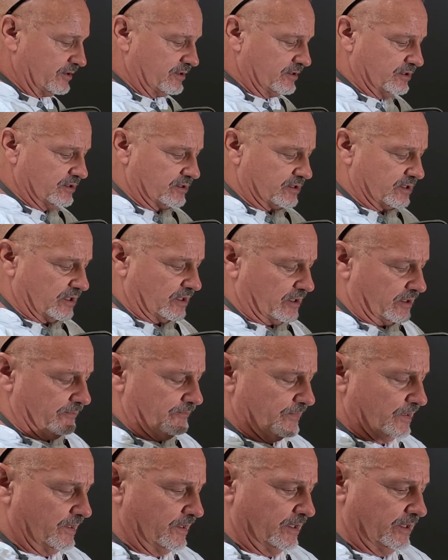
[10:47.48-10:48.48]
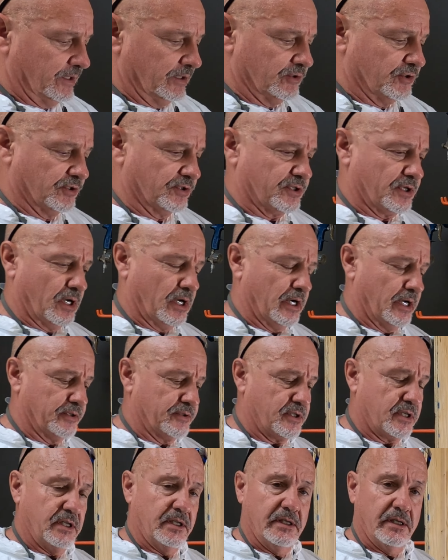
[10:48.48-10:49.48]
This is just a
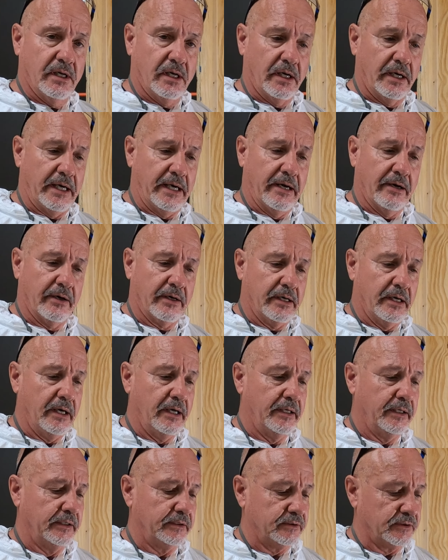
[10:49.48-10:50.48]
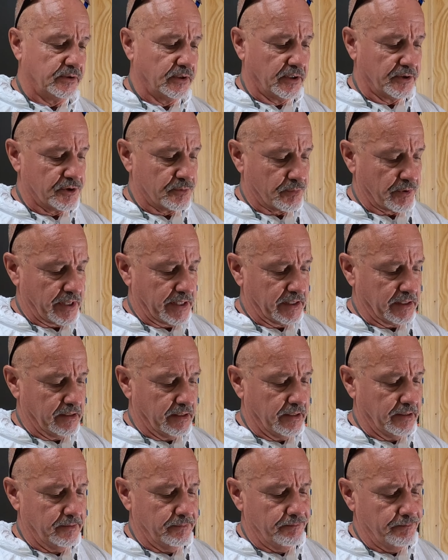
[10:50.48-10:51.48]
Husky air gun. It's a spray
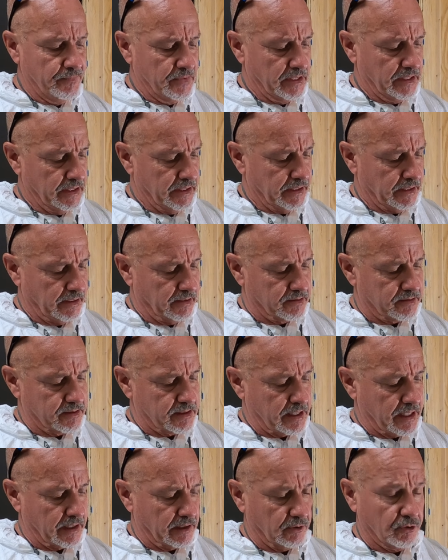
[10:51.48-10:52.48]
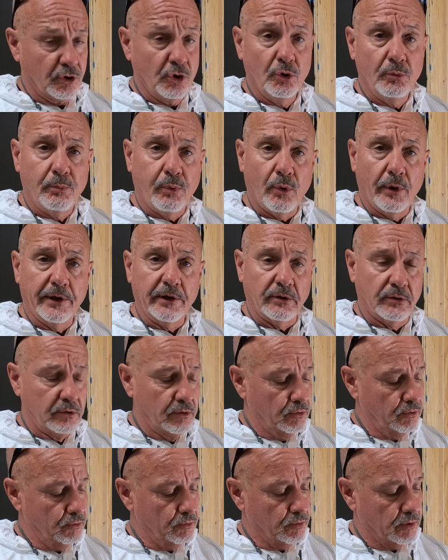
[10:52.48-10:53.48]
gun. It's got a
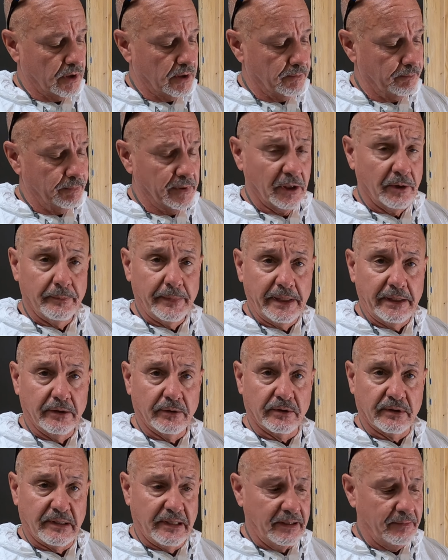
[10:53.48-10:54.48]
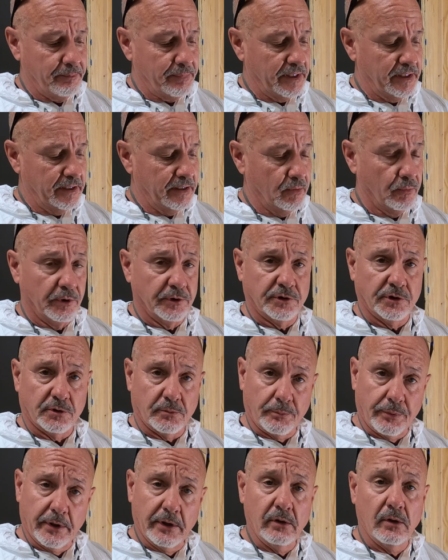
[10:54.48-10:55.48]
2.2 millimeter tip in it, which
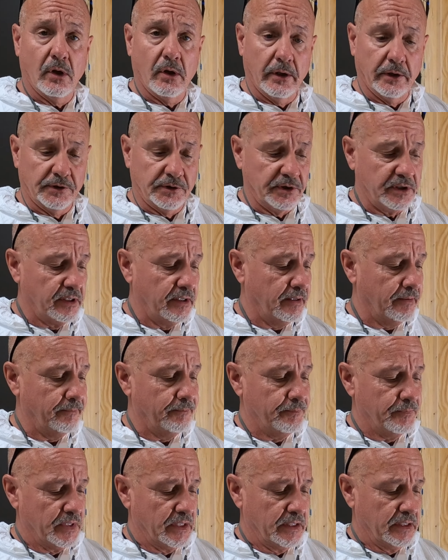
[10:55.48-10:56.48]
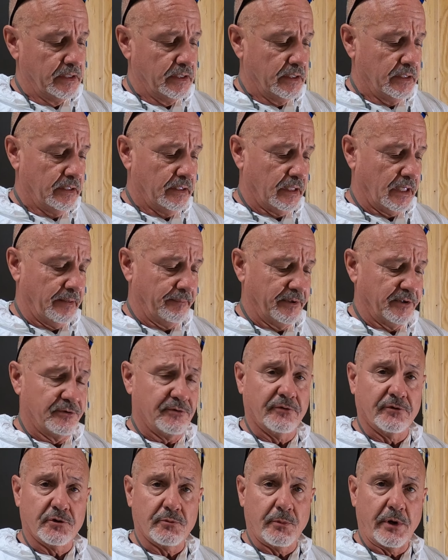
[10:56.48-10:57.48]
is a pretty large tip.
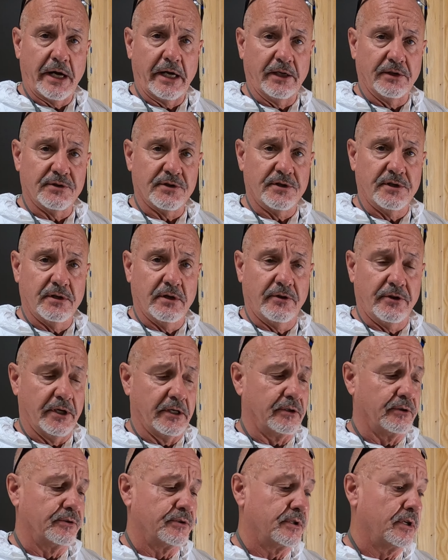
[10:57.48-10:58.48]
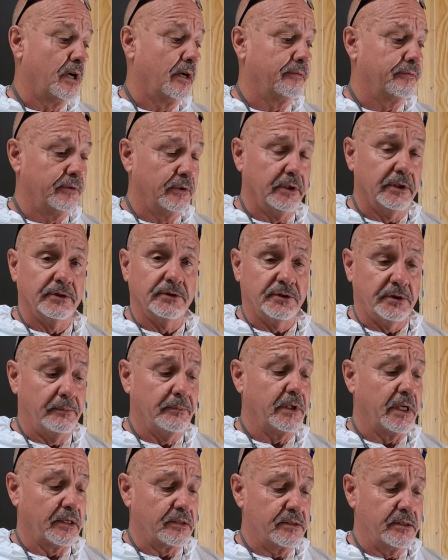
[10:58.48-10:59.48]
It's for spraying thicker stuff, and the
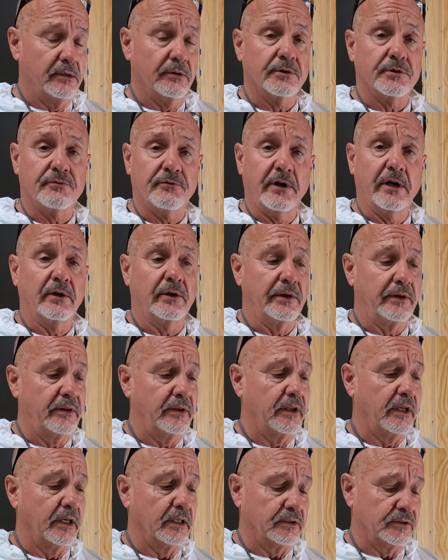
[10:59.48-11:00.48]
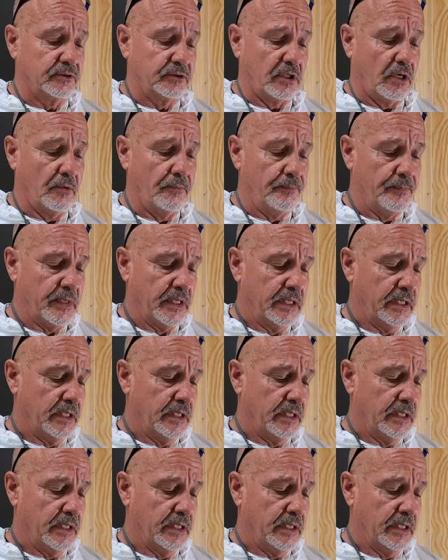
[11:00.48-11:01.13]
Simtec sealer is fairly thick. So